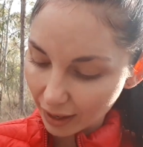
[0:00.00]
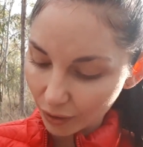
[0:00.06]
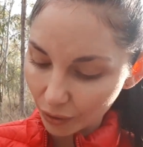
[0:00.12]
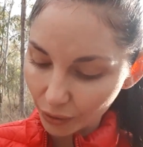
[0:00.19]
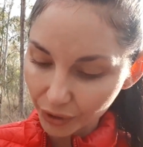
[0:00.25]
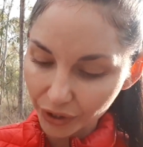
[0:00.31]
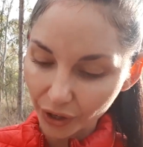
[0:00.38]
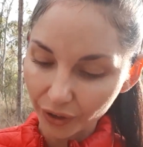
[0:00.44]

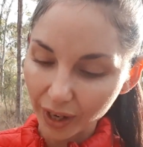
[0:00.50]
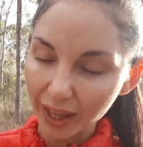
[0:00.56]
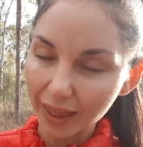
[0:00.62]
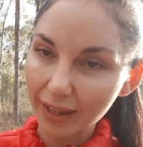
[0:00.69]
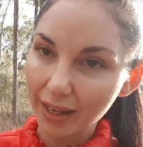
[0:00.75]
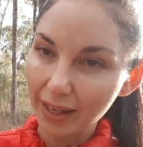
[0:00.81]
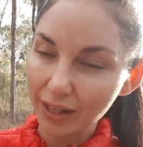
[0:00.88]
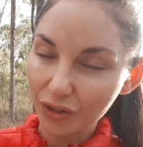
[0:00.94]
also
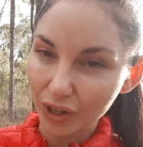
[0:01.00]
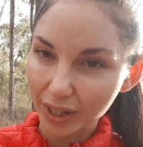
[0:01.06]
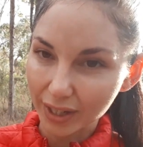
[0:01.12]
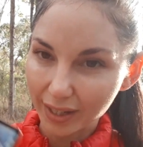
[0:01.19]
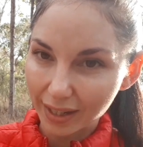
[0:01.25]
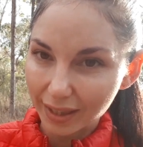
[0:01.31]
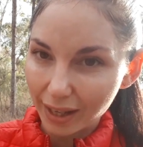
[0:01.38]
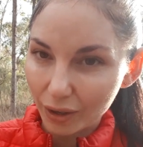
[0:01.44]
another
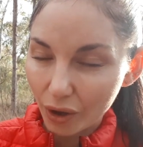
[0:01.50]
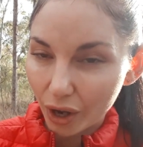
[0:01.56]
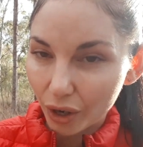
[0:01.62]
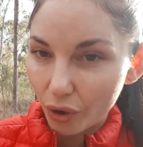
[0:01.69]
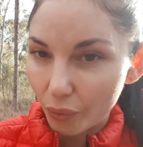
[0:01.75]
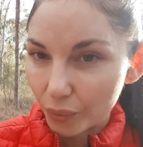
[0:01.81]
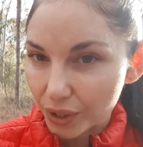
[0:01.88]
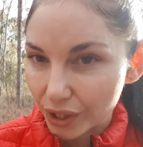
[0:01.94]
interesting thing I
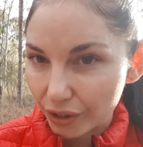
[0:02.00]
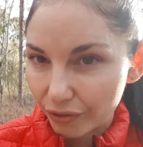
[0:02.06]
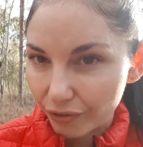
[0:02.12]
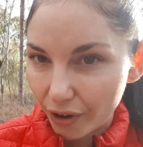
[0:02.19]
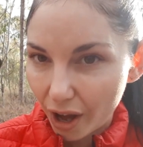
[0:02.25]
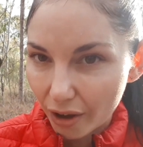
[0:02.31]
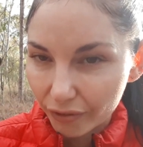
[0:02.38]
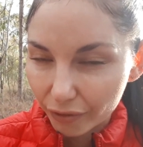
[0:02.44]
got was the
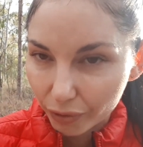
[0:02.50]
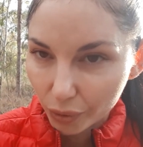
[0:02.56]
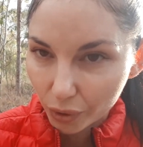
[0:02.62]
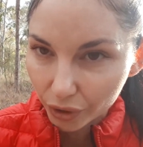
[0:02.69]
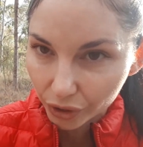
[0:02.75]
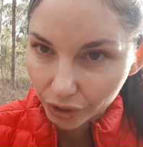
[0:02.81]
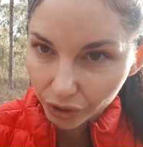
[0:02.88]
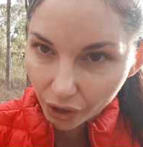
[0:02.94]
Five of
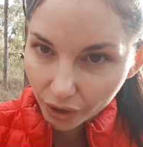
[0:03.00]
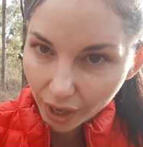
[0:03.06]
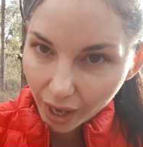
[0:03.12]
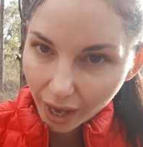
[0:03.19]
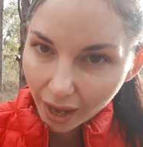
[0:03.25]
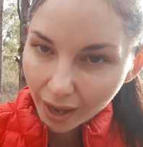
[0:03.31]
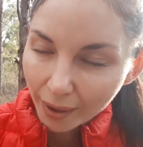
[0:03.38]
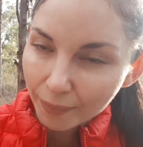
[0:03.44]
Wands. So
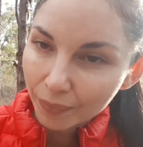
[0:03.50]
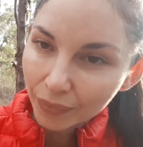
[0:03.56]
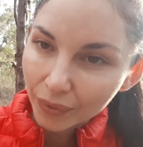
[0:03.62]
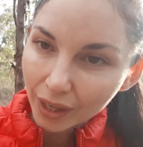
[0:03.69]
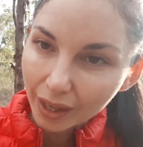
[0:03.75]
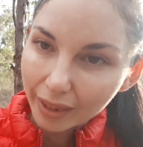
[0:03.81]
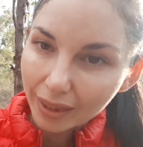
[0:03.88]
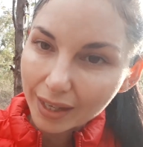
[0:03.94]
yeah,
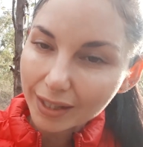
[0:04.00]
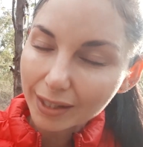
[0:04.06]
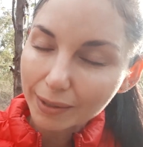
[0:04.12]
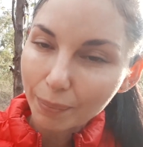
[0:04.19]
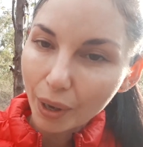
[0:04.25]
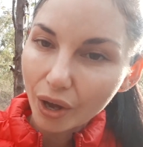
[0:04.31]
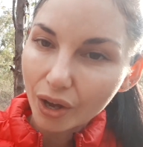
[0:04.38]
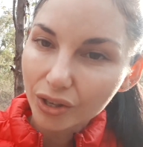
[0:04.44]
this
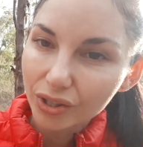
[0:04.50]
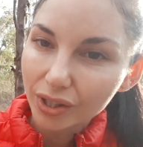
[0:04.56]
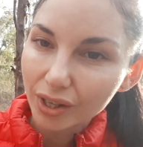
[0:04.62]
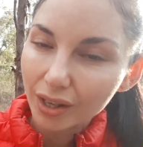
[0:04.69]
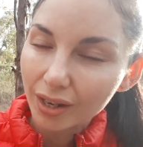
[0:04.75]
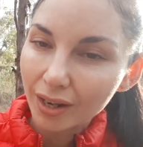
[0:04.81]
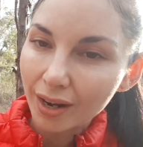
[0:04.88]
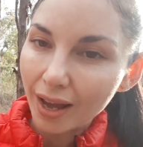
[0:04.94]

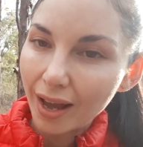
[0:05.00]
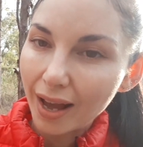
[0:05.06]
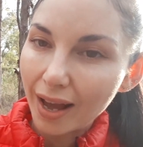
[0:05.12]
person